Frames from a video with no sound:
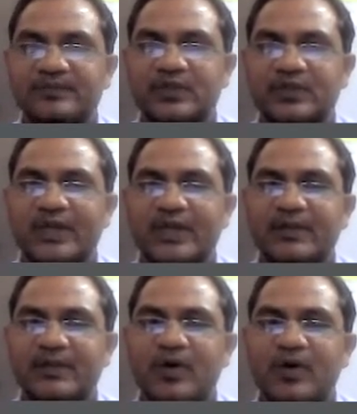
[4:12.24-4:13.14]
So at
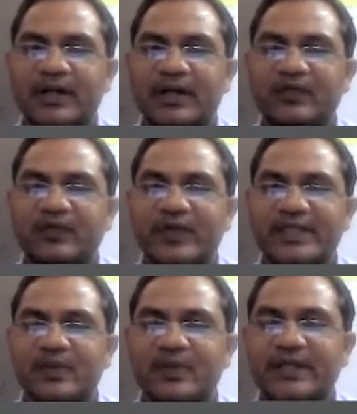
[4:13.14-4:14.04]
the
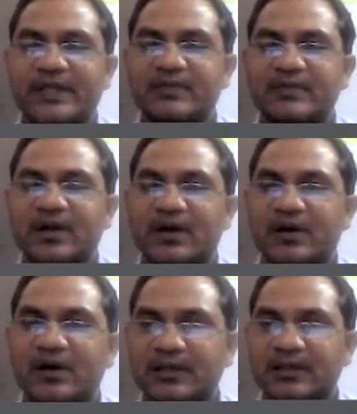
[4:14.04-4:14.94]
fixed point of the
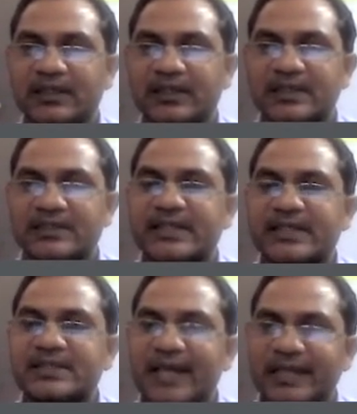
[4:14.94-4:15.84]
rod,
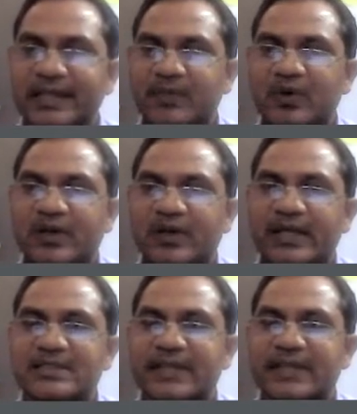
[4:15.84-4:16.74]
since there the
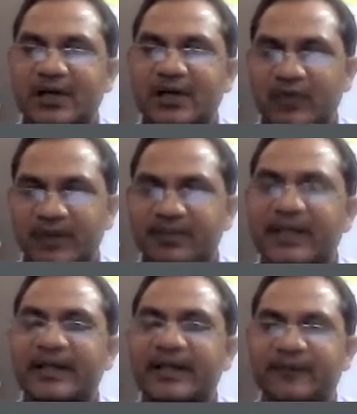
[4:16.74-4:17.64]
particles cannot
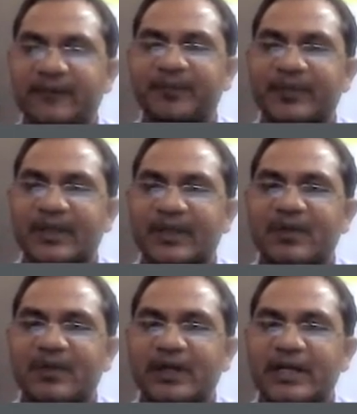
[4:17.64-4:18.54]
vibrate, the
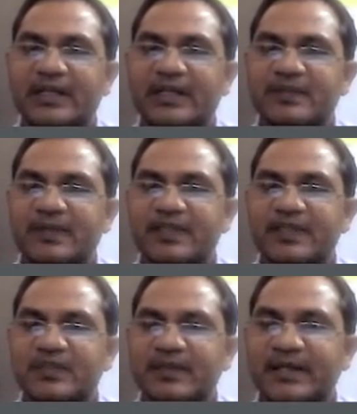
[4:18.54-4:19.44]
particle
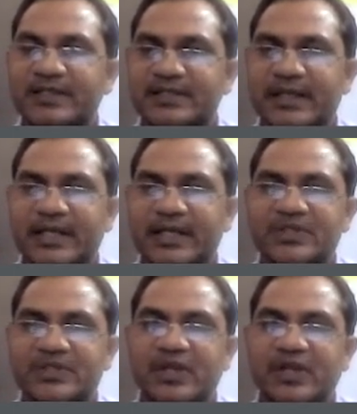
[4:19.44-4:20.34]
displacement is taken
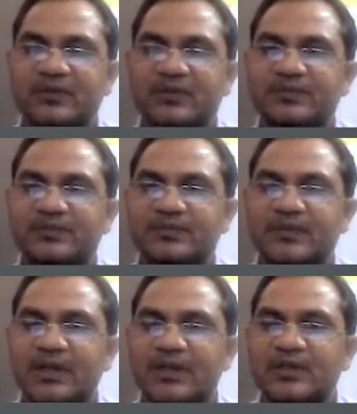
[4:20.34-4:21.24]
as 0.
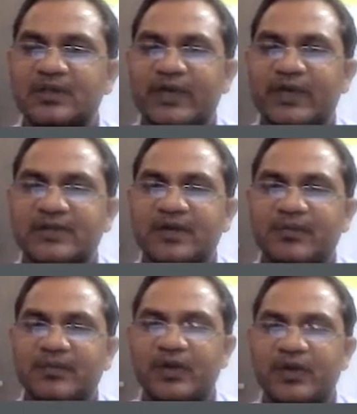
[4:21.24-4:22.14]
For
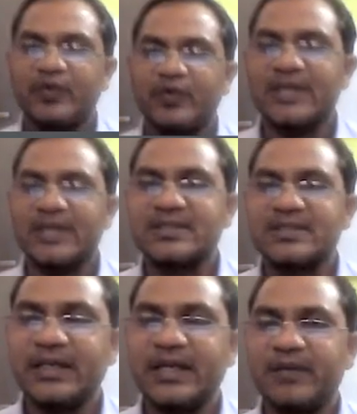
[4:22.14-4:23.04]
example, if you
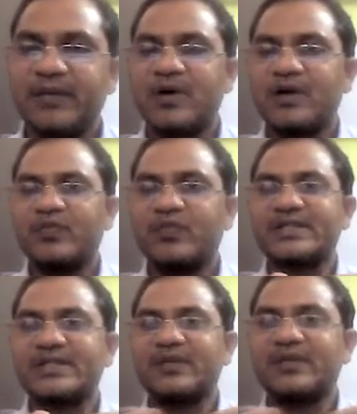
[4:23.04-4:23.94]
consider a bar
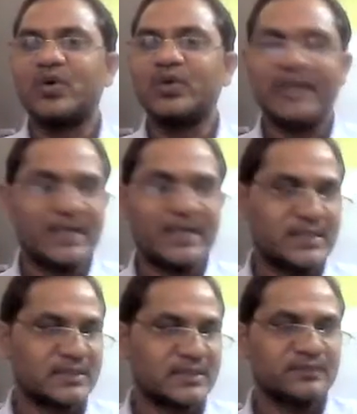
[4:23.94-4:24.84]
fixed at both
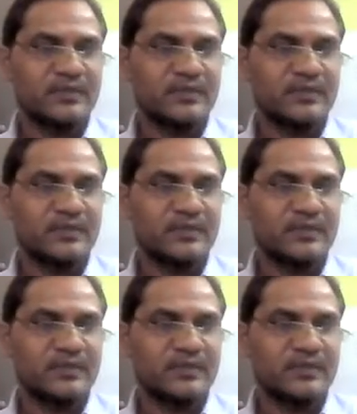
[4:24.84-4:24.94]
ends,